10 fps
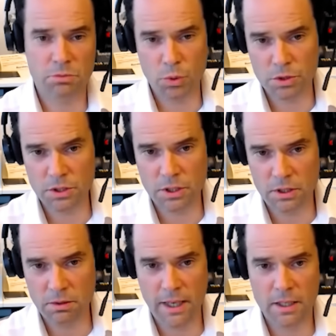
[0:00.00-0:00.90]
towards
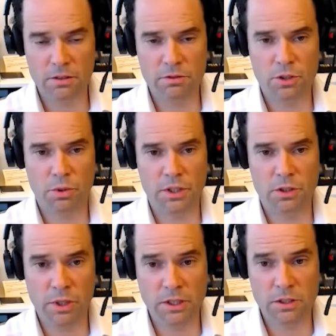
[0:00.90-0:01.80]
the end of the
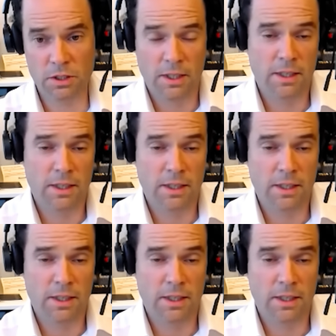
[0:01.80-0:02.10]
2020s,